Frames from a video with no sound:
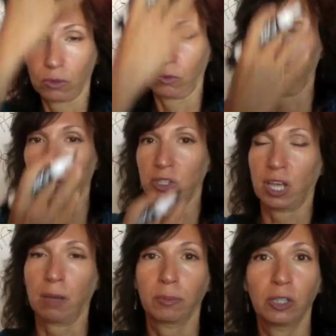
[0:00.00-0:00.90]
through the
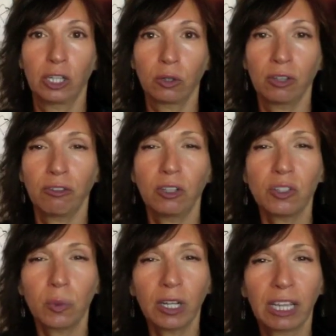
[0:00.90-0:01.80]
top. You know, if you
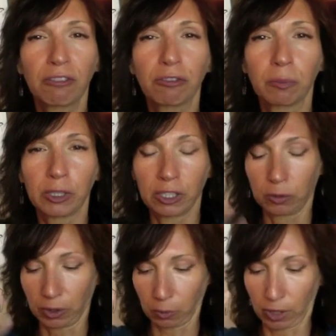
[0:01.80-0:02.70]
just want to get familiar
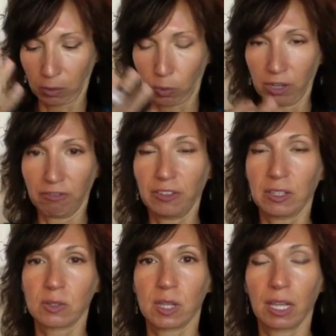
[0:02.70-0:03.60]
with where, what it
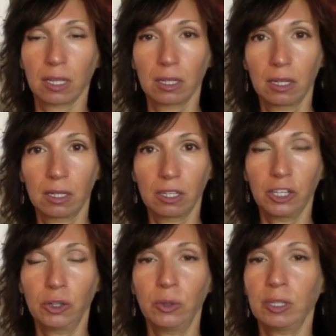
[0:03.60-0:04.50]
feels like,
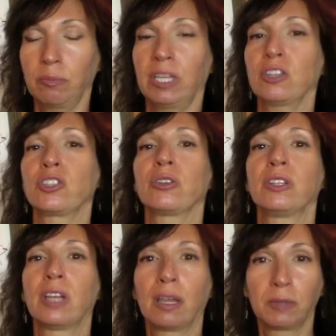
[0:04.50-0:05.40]
you know, you can picture
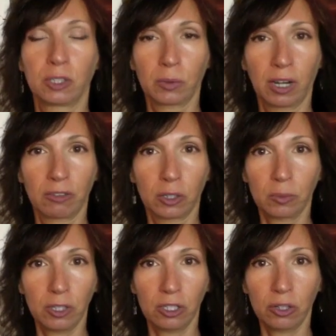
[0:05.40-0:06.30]
the diamond or whatever,
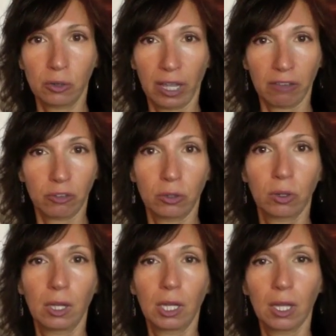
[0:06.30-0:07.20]
but you don't have to.
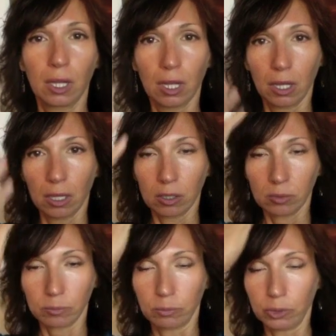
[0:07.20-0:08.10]

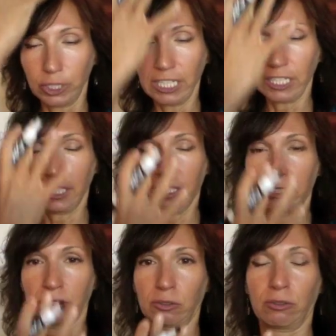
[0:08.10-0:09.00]
Breathing
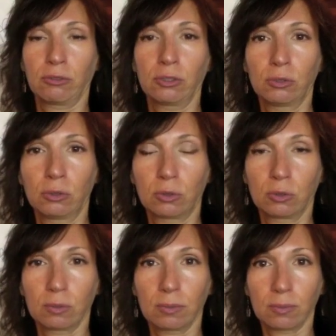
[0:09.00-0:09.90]
in through
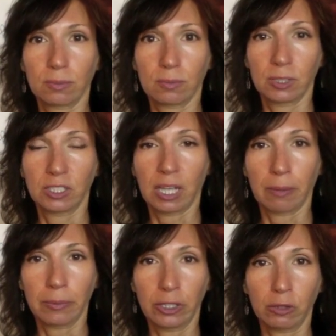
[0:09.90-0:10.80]
the
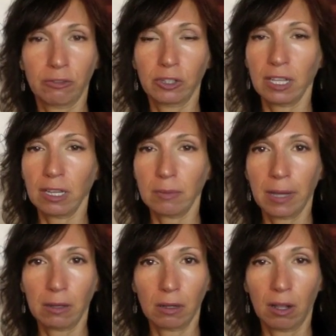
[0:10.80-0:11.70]
top. You know, forget
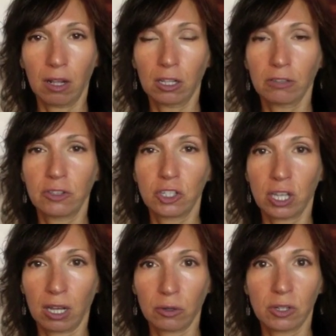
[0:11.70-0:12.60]
about all of the
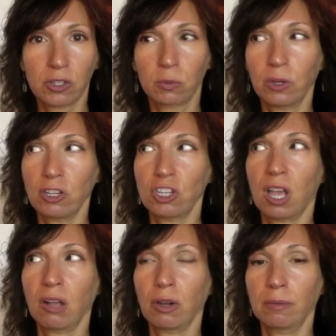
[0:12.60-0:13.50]
chakras and which
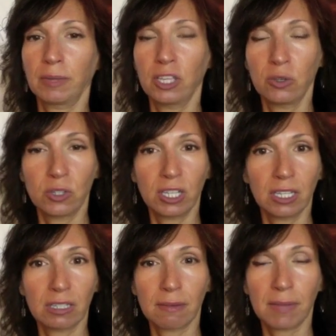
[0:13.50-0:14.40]
chakra am I using?
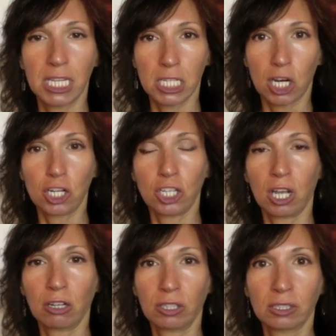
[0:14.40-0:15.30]
Is it my star
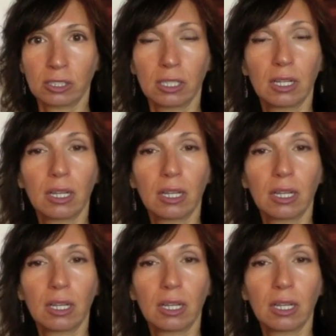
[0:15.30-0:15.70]
chakra? Is it?